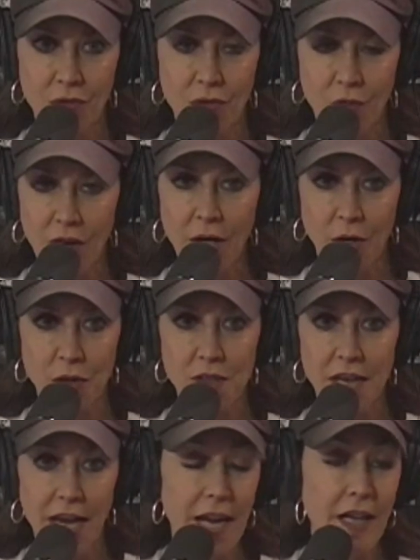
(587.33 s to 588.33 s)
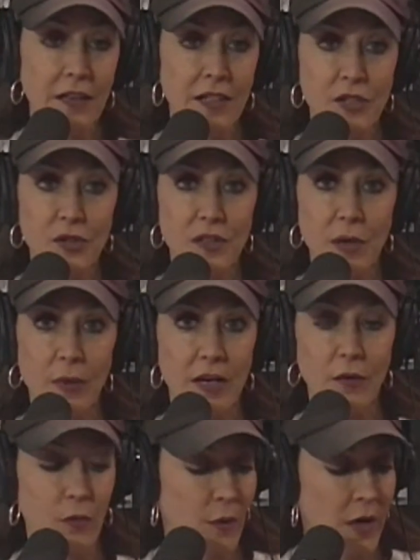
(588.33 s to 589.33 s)
records and as you say we
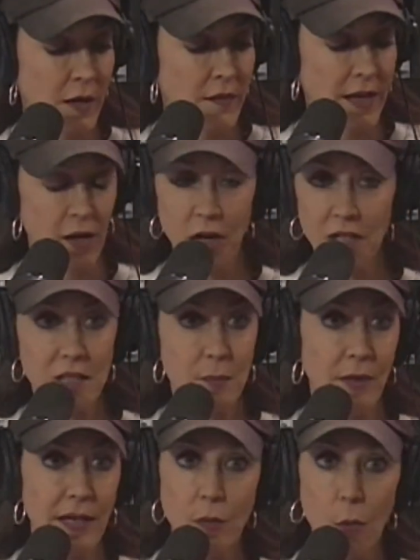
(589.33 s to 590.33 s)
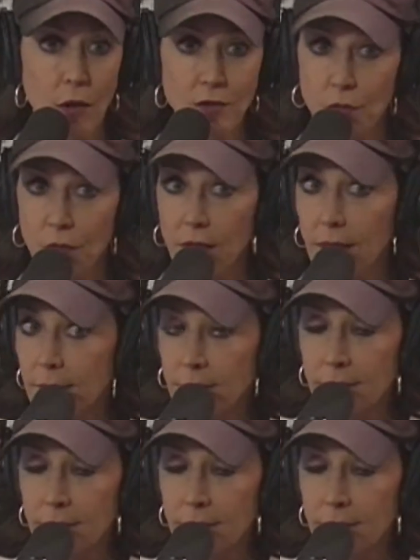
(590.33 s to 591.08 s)
never that unexplained walter reed